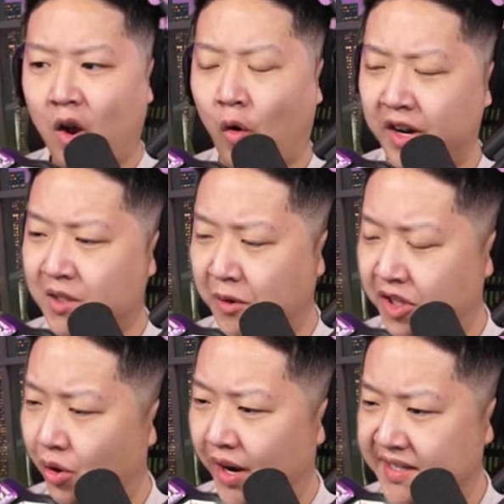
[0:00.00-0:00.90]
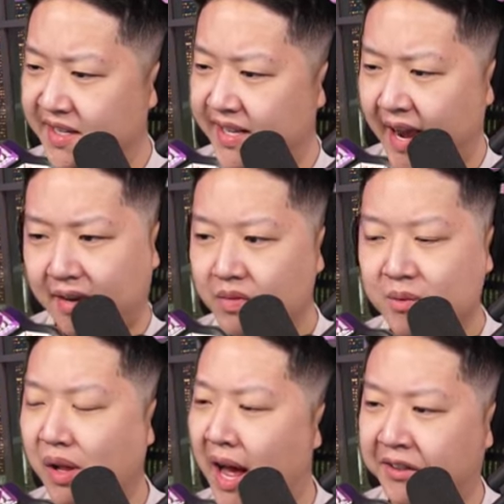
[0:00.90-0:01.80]
What are you supposed to do against this deck?
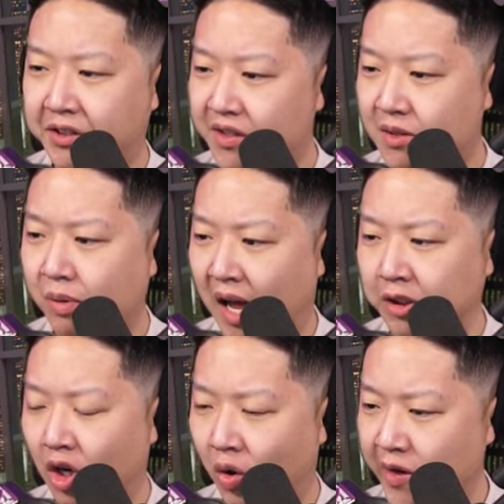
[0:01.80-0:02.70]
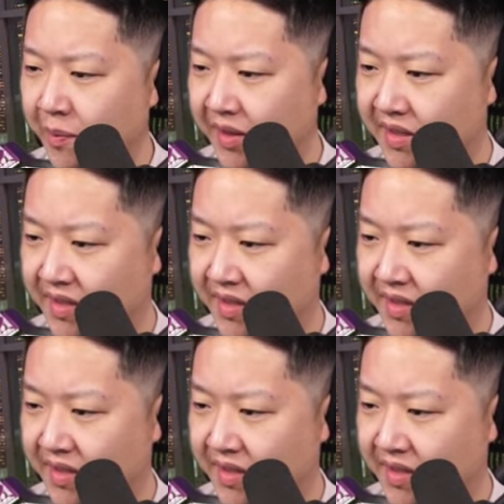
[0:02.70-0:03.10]
Splash. Splash always beats this